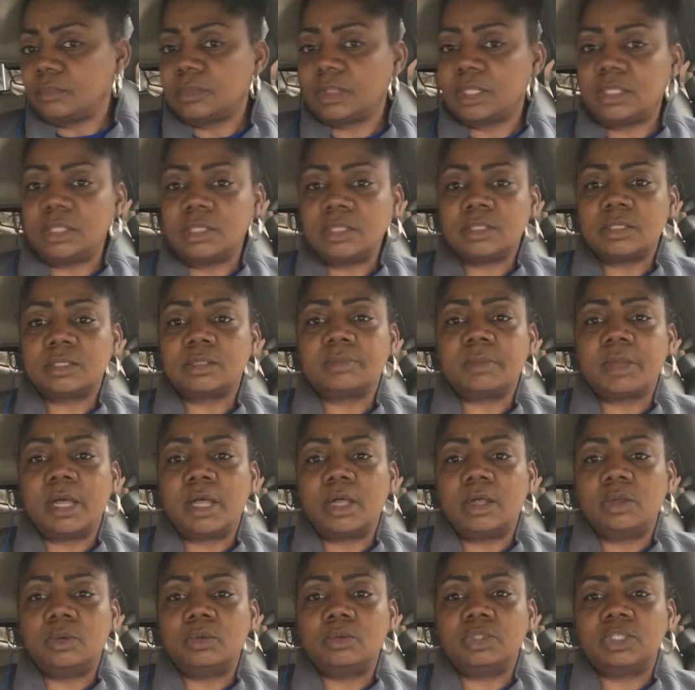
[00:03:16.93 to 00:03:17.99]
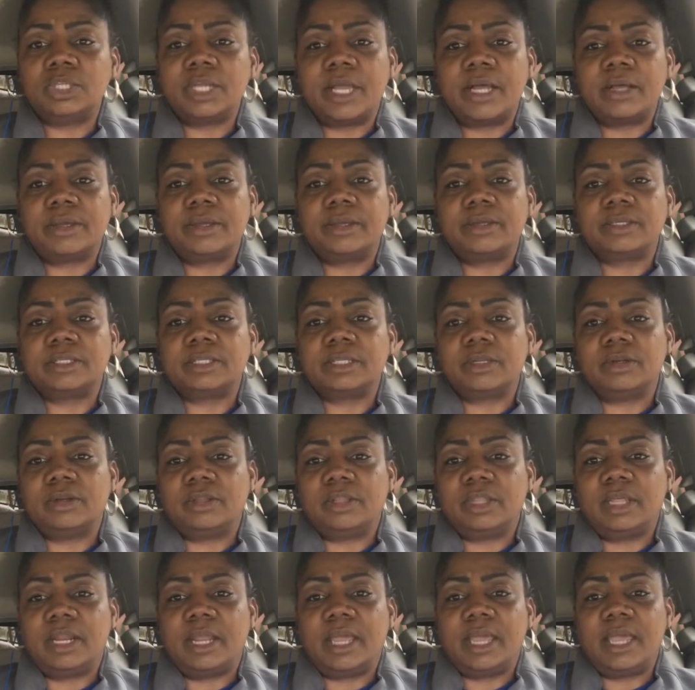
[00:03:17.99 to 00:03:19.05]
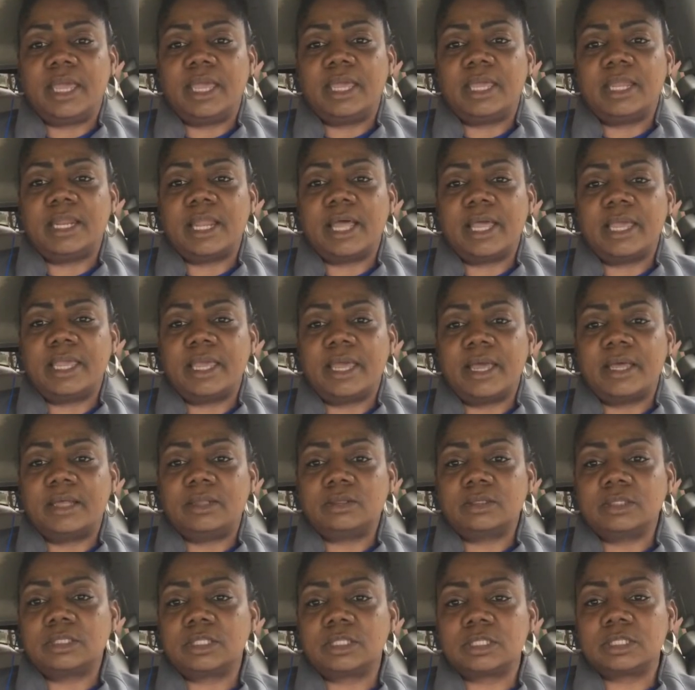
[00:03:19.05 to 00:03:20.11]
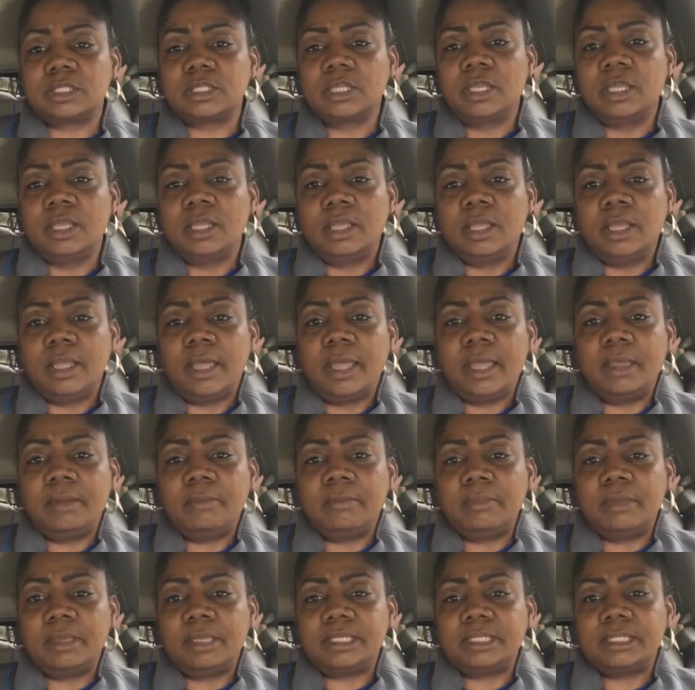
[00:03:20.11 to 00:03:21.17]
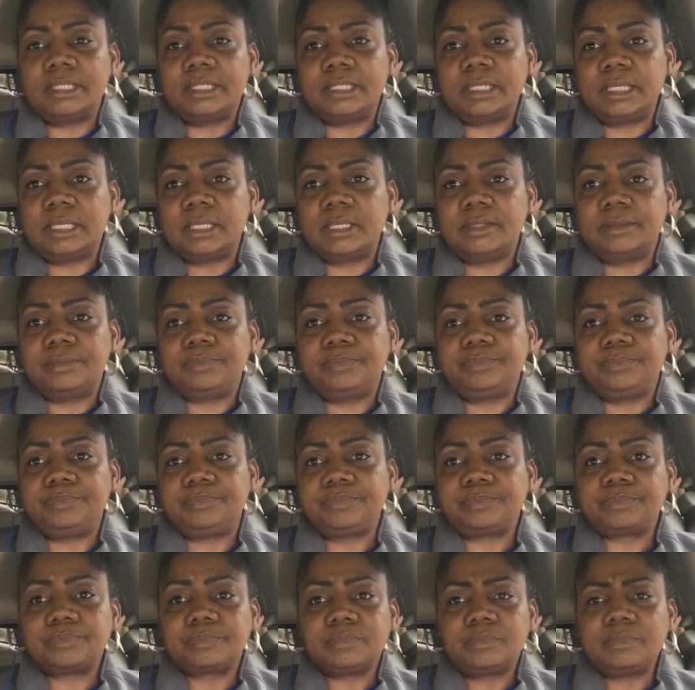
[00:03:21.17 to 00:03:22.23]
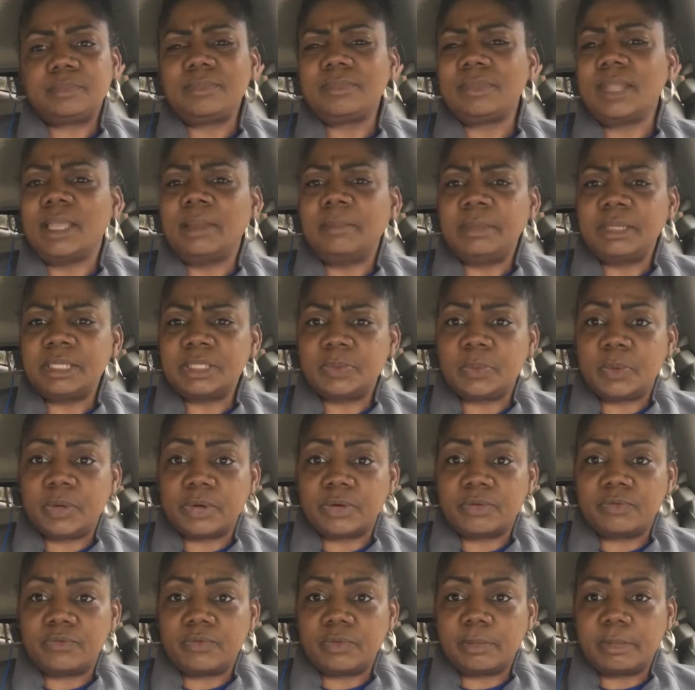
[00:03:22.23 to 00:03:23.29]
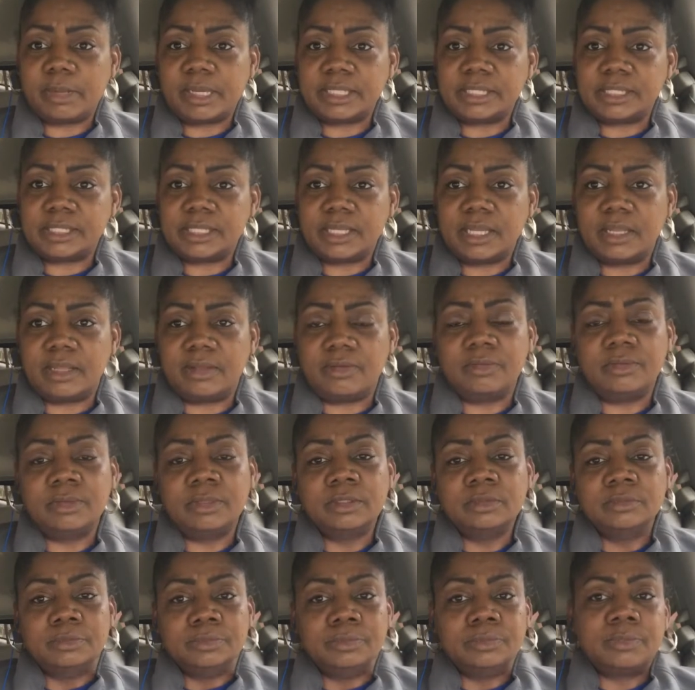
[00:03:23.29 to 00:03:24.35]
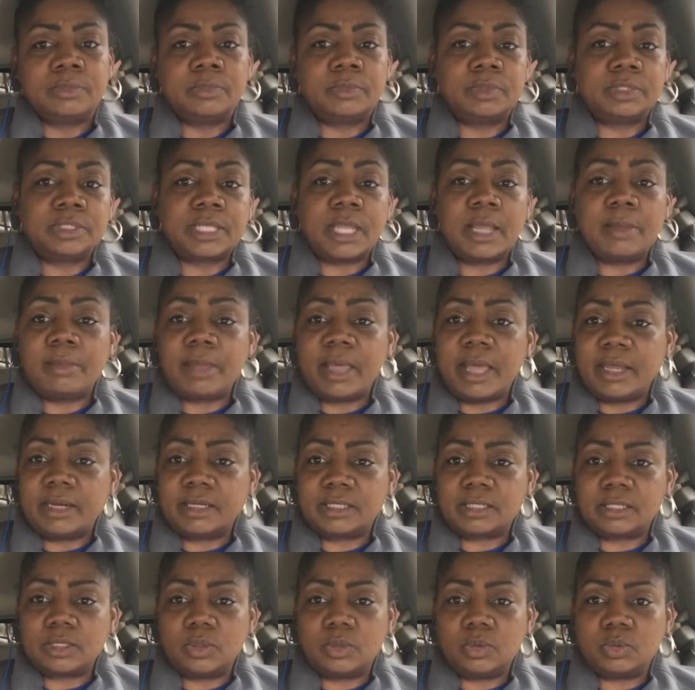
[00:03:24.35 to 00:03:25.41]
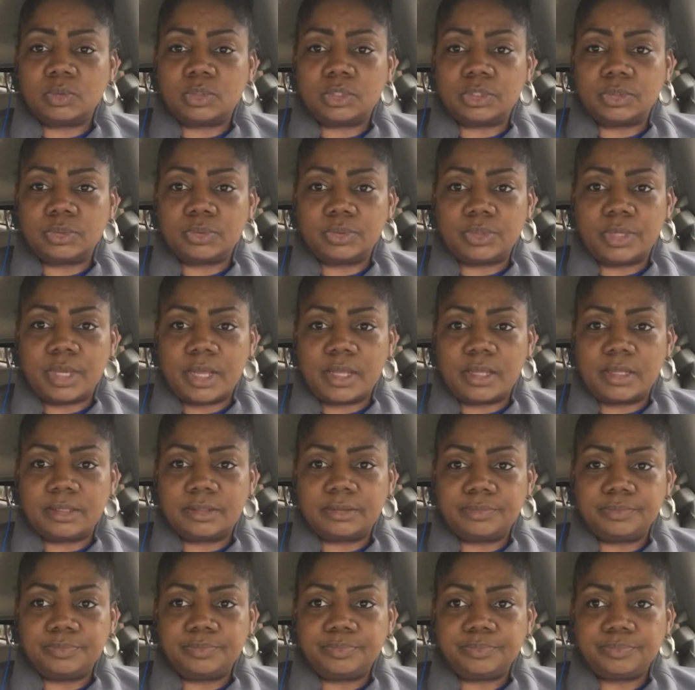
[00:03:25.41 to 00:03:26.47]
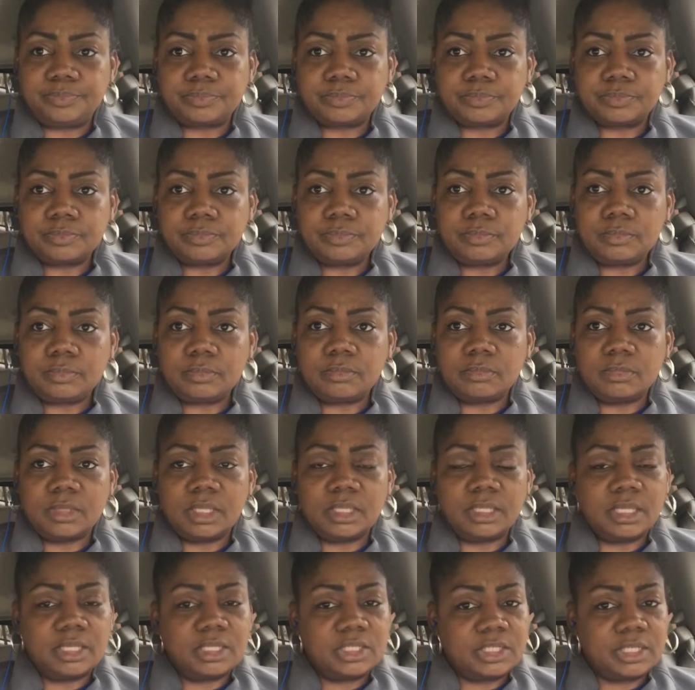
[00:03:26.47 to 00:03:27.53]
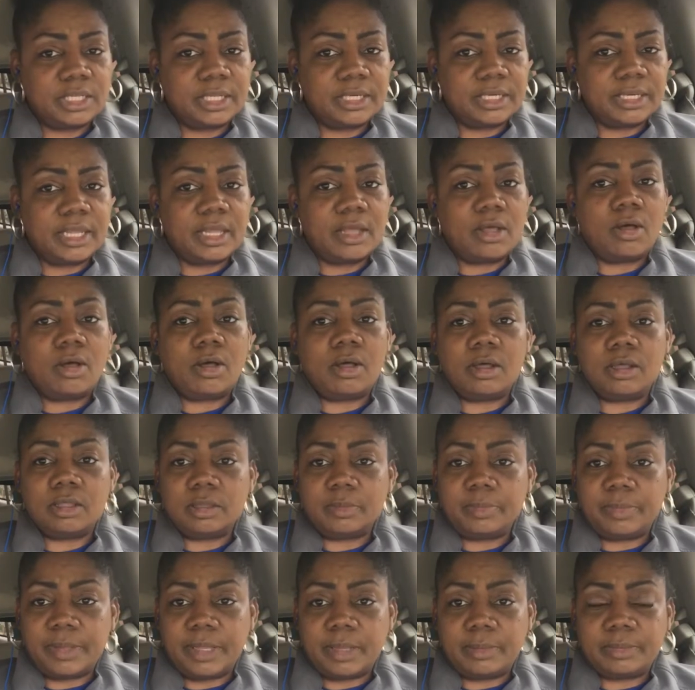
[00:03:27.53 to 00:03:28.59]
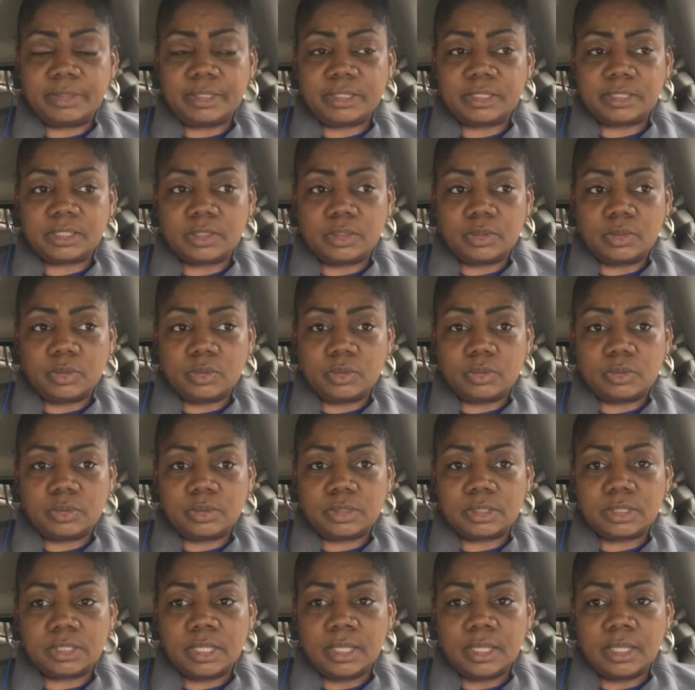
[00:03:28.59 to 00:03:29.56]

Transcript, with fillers: this is my old child care center that I had, Lighthouse. I miss it. I miss working for myself because I'm out of school too, y'all. They shut down all the public schools,